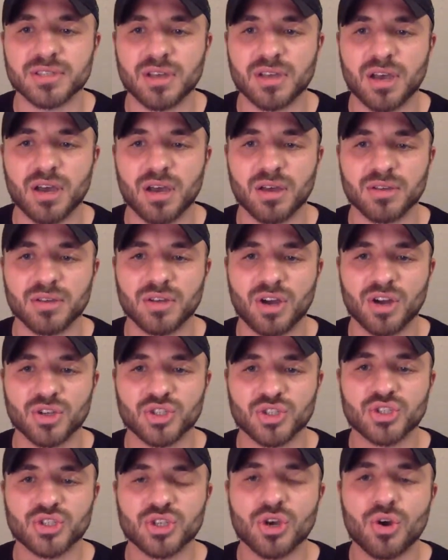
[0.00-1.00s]
are
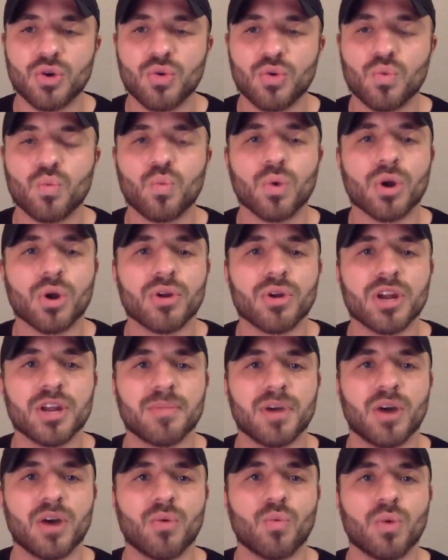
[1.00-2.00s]
so worried
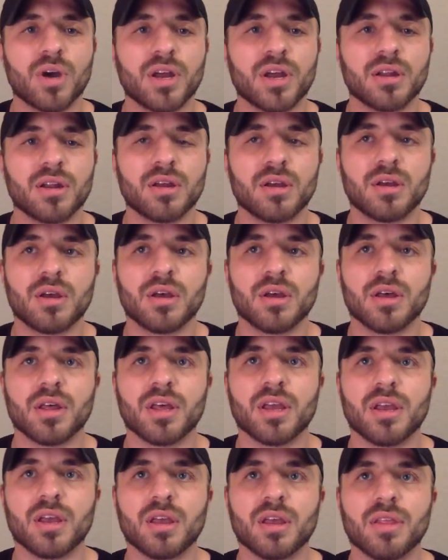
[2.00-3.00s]
about what
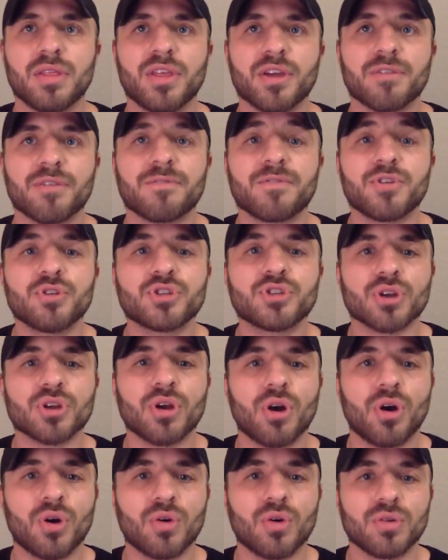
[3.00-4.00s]
their future
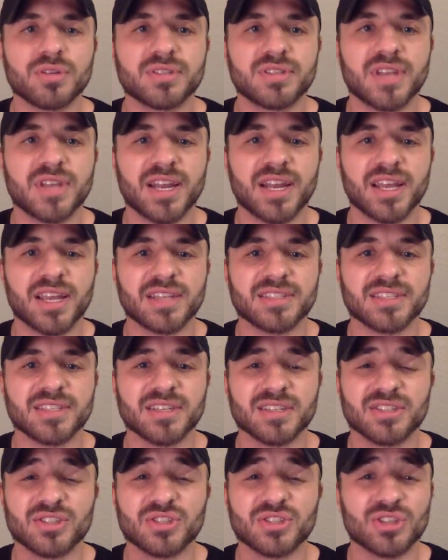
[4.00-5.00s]
holds, that it's
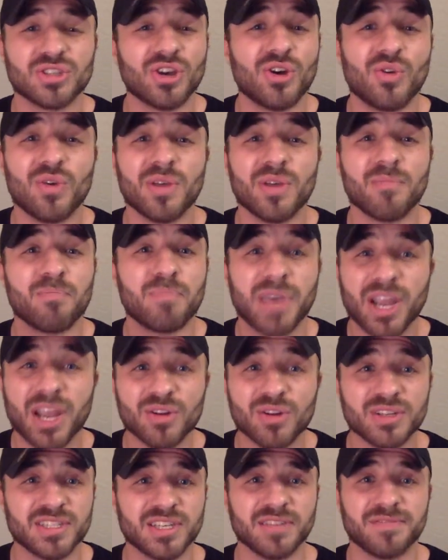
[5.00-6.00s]
so
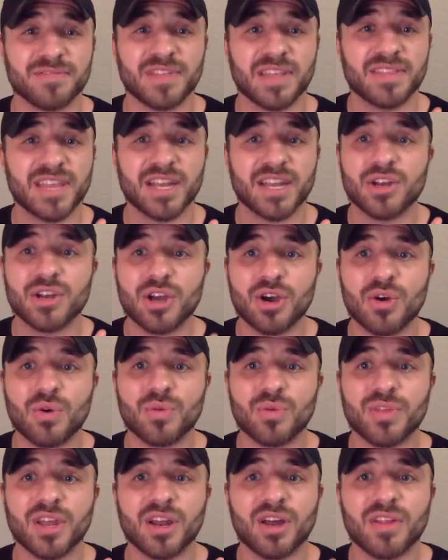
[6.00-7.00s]
imperative that they know
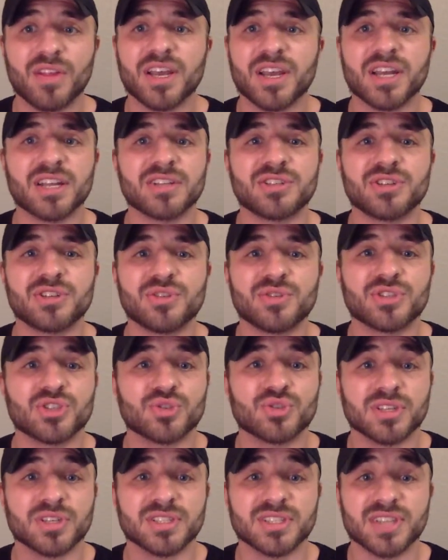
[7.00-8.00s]
that all they got to do is
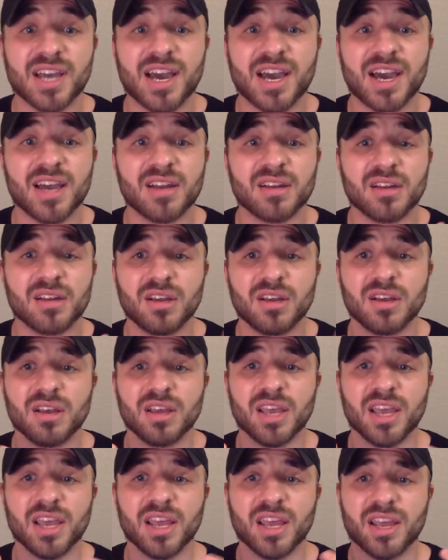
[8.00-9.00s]
trust God
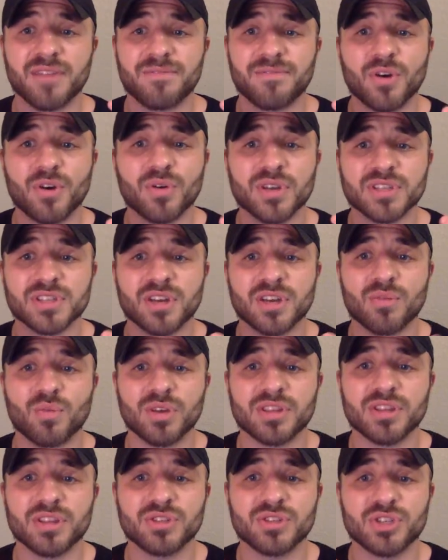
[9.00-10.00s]
and focus on what
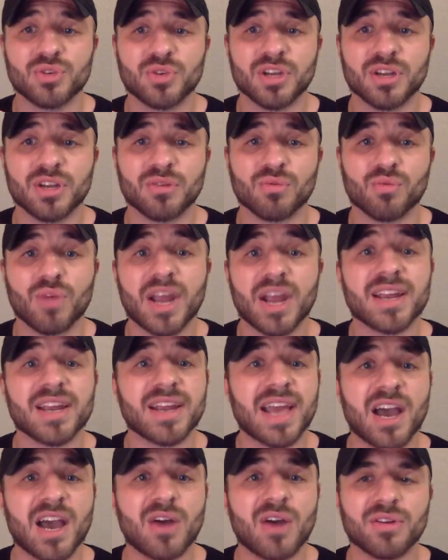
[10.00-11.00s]
they're doing right
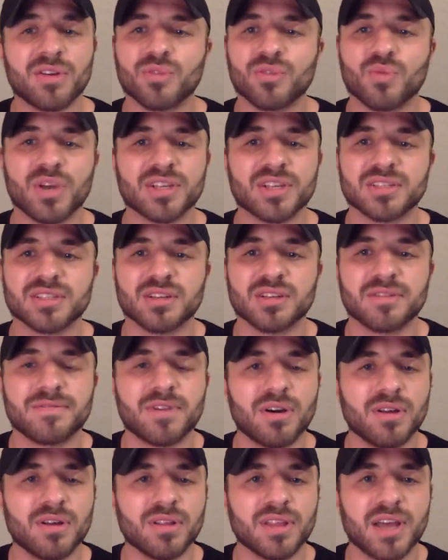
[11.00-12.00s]
now, and the rest is going to
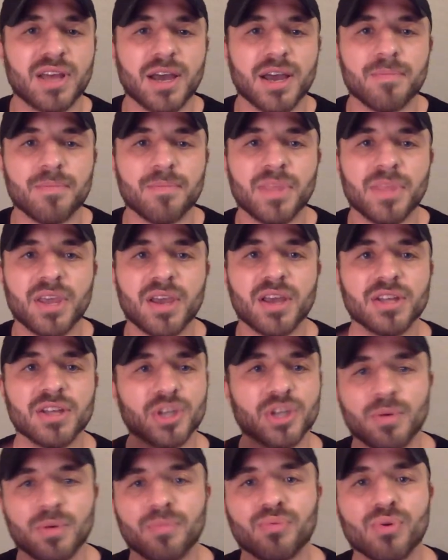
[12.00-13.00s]
fall in line. So
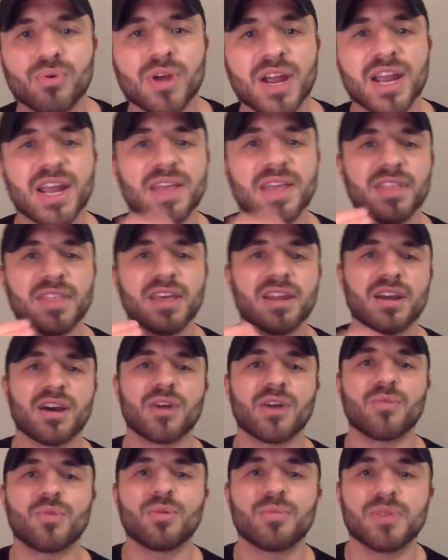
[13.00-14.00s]
I'm going to pray, and then
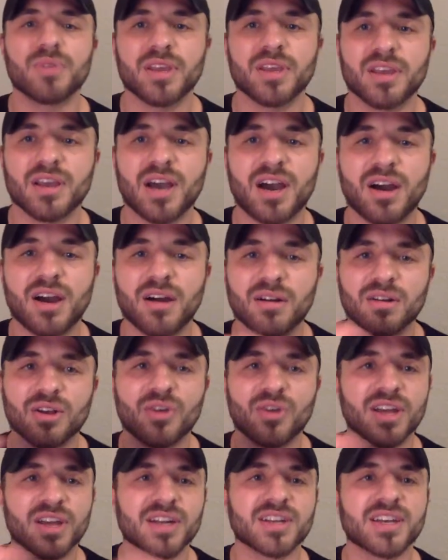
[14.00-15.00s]
I'll go
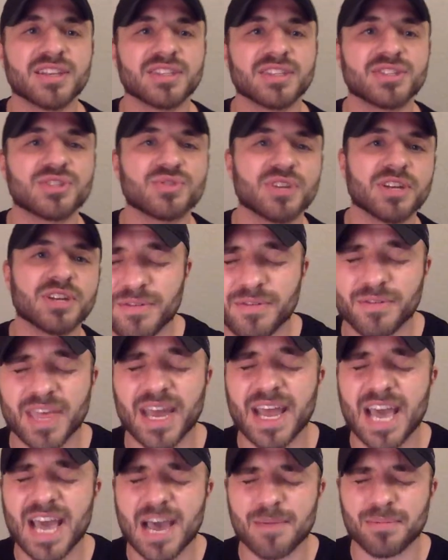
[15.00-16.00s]
ahead and cut the stream. So that
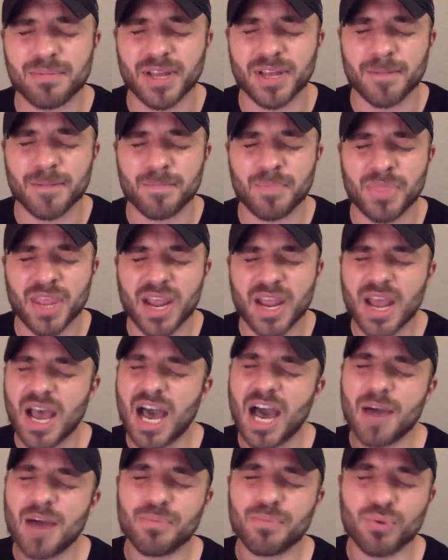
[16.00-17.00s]
happening,
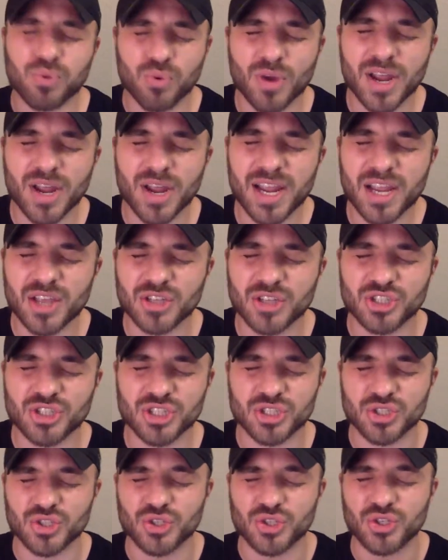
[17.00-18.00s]
I pray
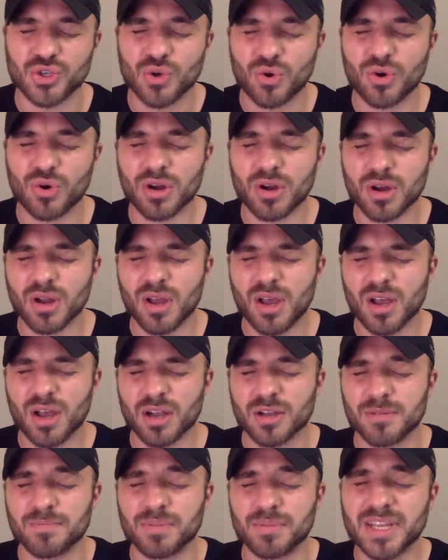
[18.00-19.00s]
just your
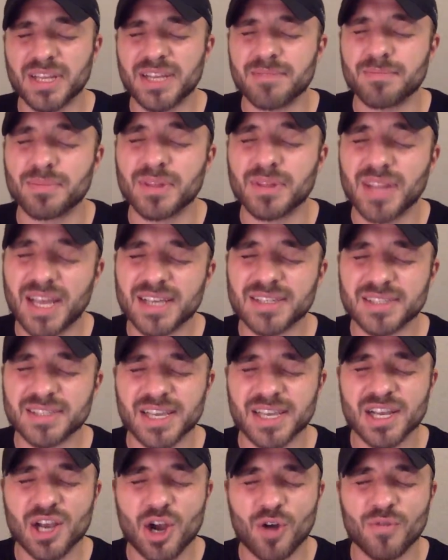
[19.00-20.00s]
complete
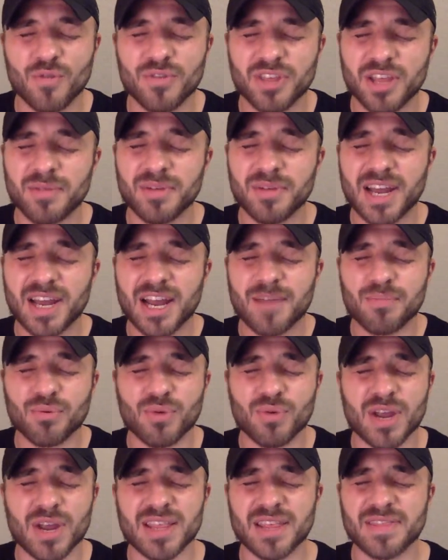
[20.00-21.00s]
blessing over them, God. I
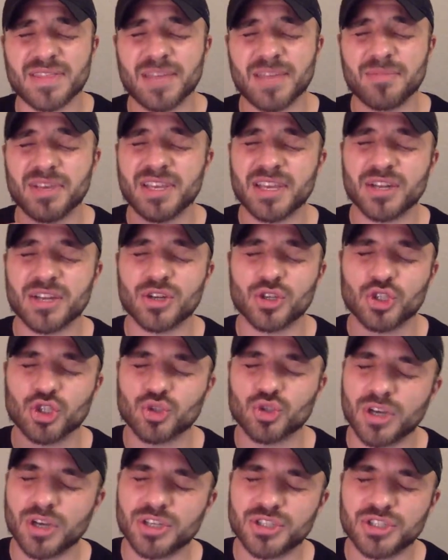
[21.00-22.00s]
pray that they begin to
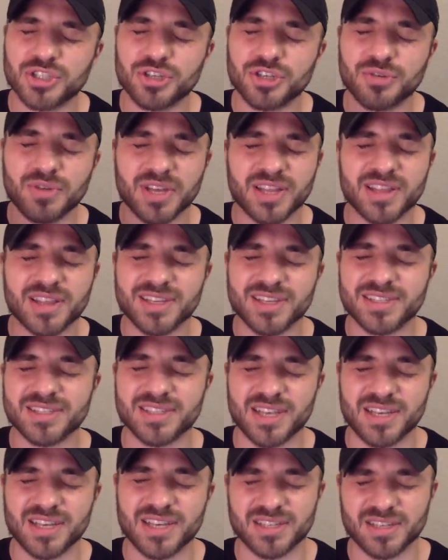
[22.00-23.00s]
trust you in this
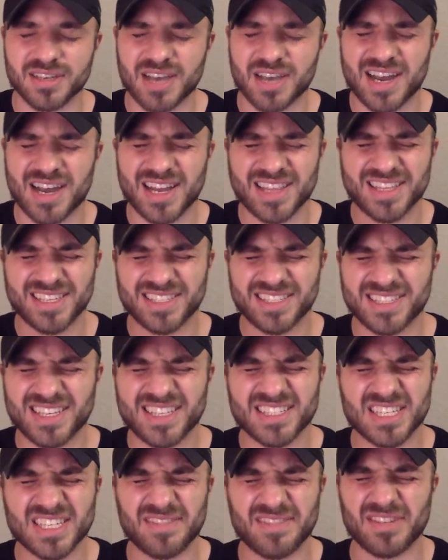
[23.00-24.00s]
season, God, in this
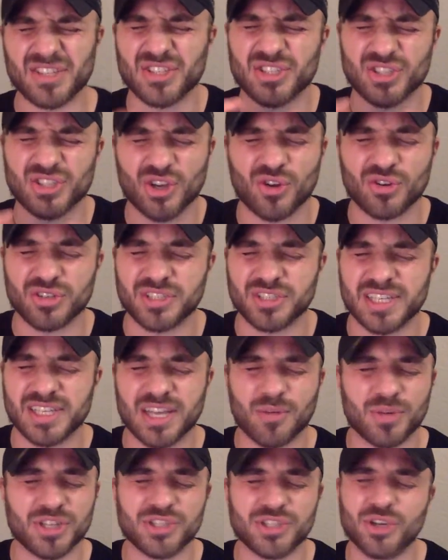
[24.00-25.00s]
season of uncertainty that
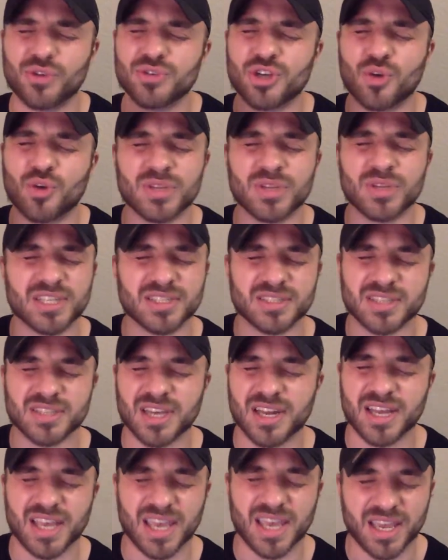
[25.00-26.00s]
we don't know when this is going
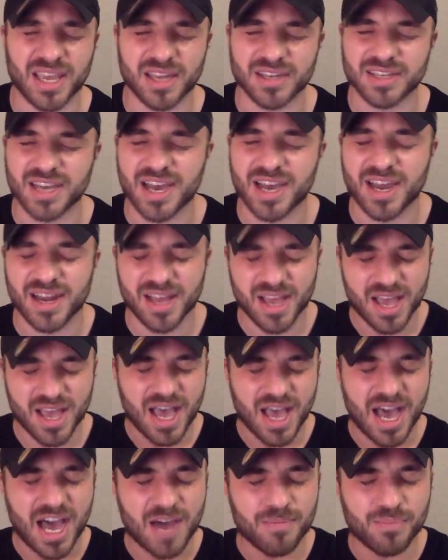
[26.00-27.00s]
to end, God.
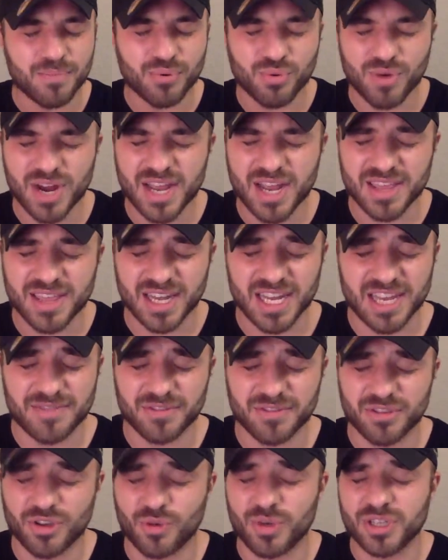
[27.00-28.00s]
I pray that even
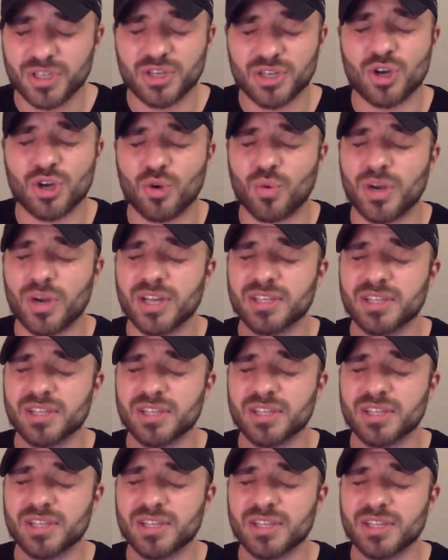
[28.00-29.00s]
though we
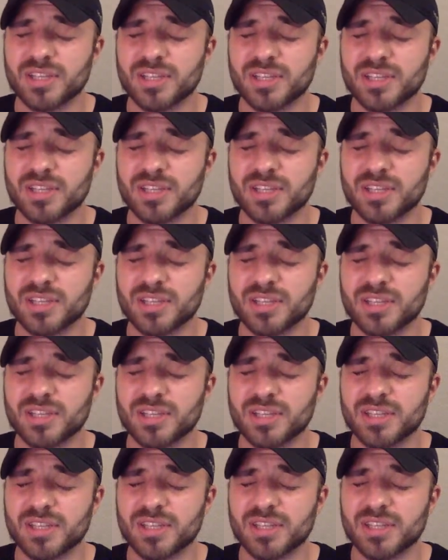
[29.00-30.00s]
don't know when
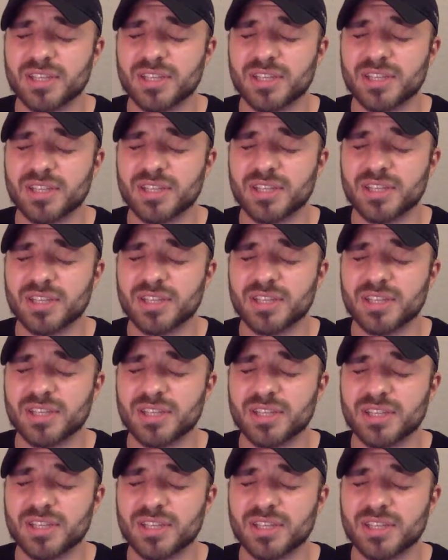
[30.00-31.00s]
it's going
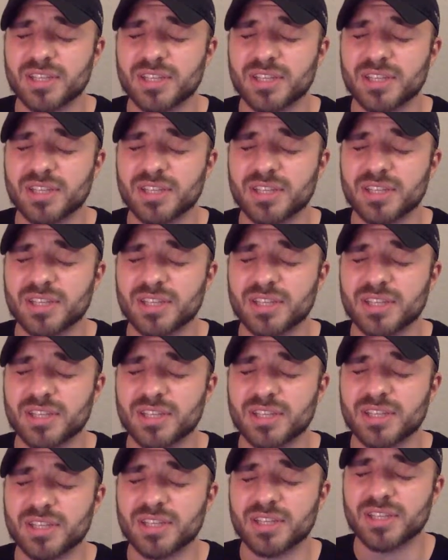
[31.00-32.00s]
to
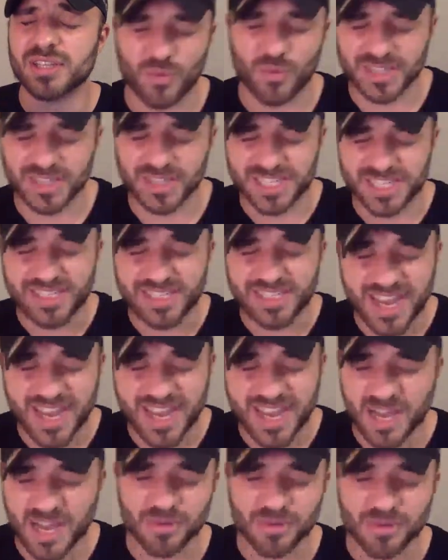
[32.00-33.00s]
end, all we
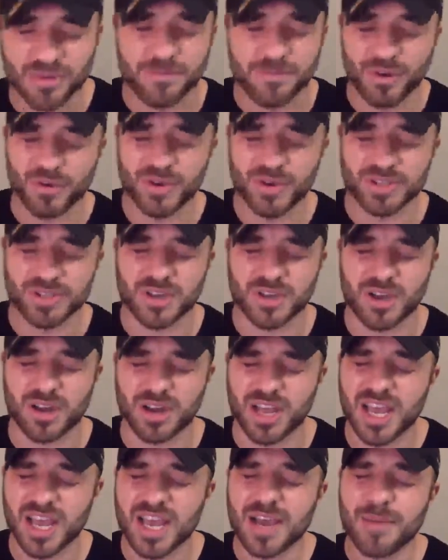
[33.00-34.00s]
focus on is what we
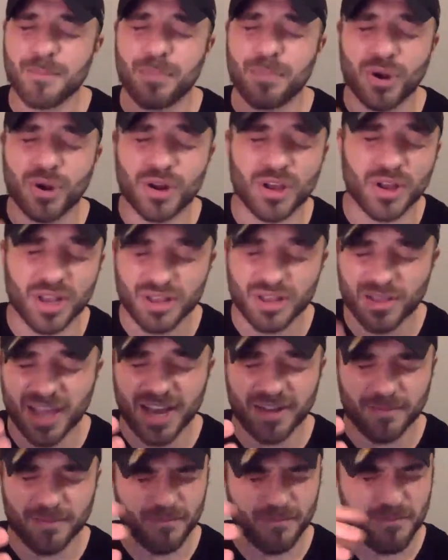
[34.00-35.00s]
have today, God.
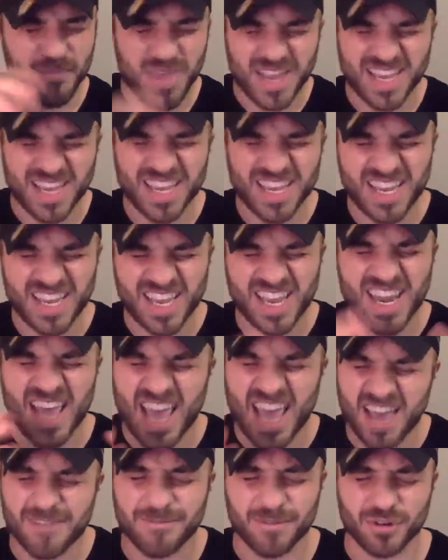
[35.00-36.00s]
That today I'm going
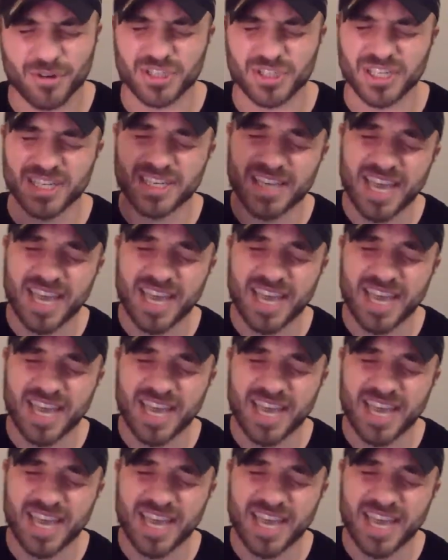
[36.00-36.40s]
to focus on